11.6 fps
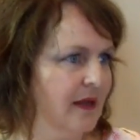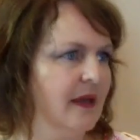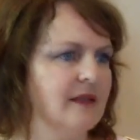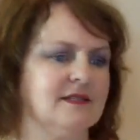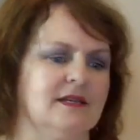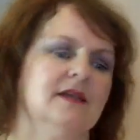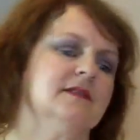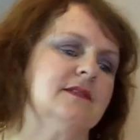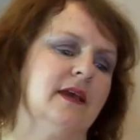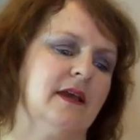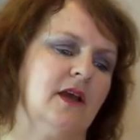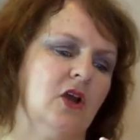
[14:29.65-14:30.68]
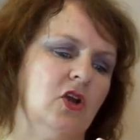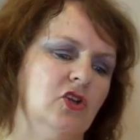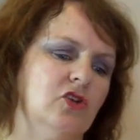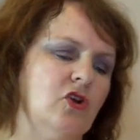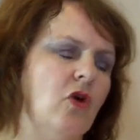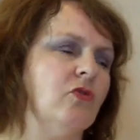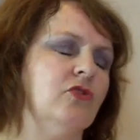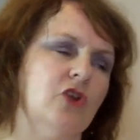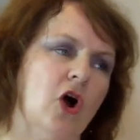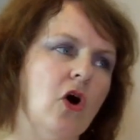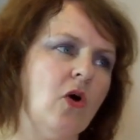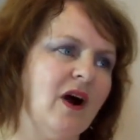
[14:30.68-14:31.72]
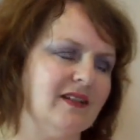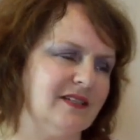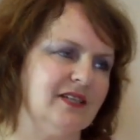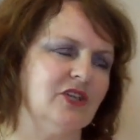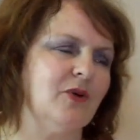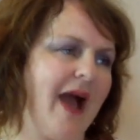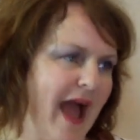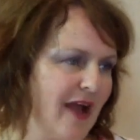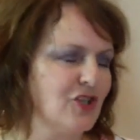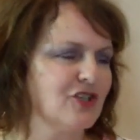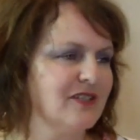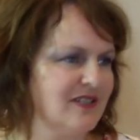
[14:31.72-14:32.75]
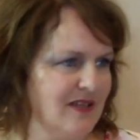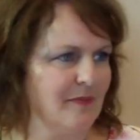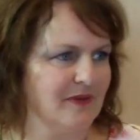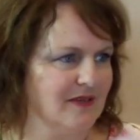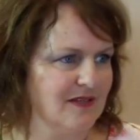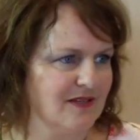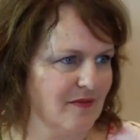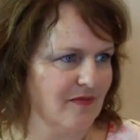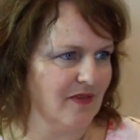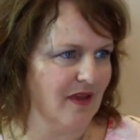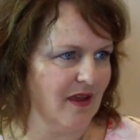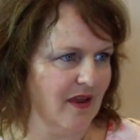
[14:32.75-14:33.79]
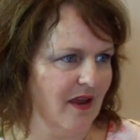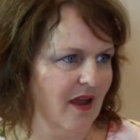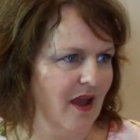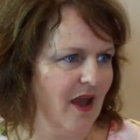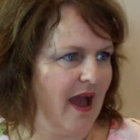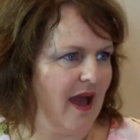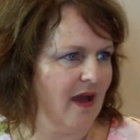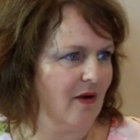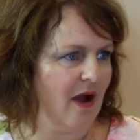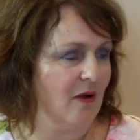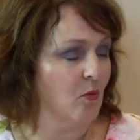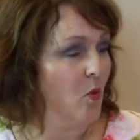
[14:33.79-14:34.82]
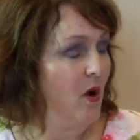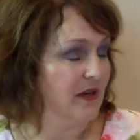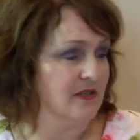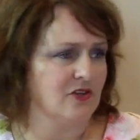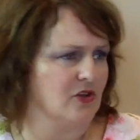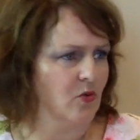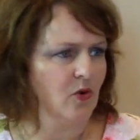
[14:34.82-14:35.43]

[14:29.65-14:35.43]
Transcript: It's like you don't know until you actually step into something at what is going to